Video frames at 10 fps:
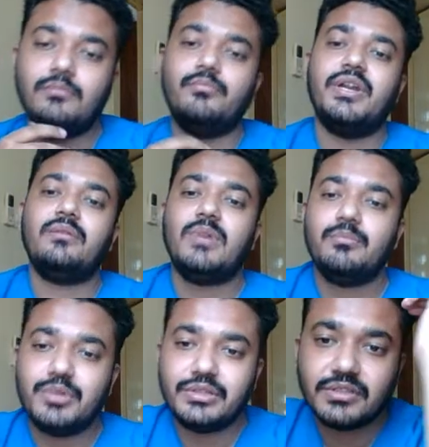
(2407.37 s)
bring my
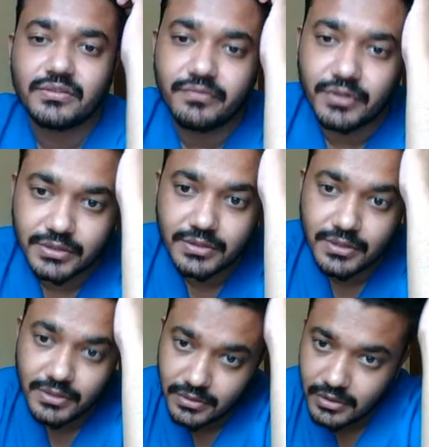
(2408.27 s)
pieces first
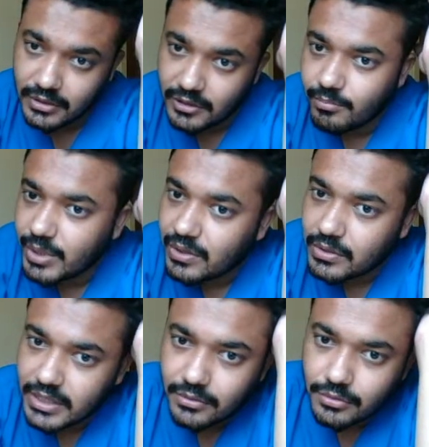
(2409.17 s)

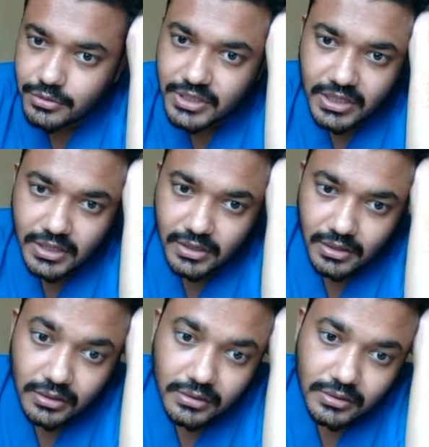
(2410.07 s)
because I don't see
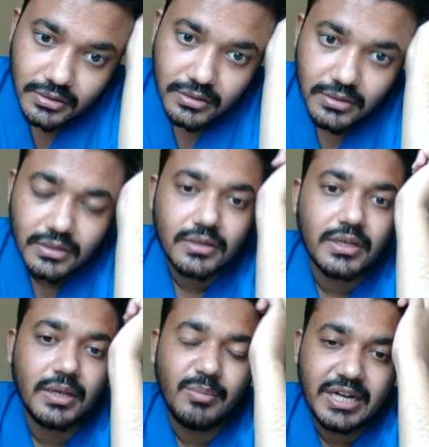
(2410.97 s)
a
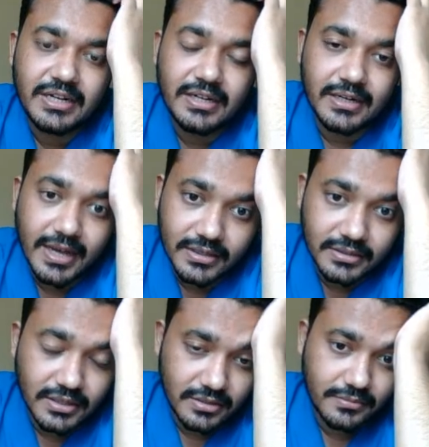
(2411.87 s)
imminent attack
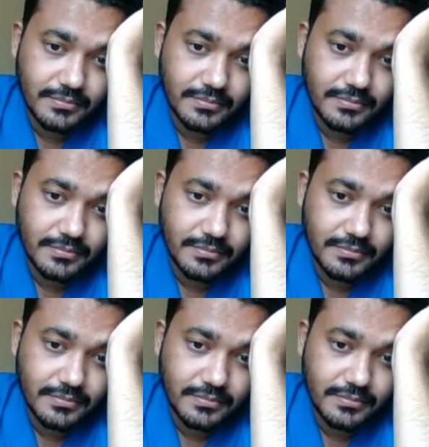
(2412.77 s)
there.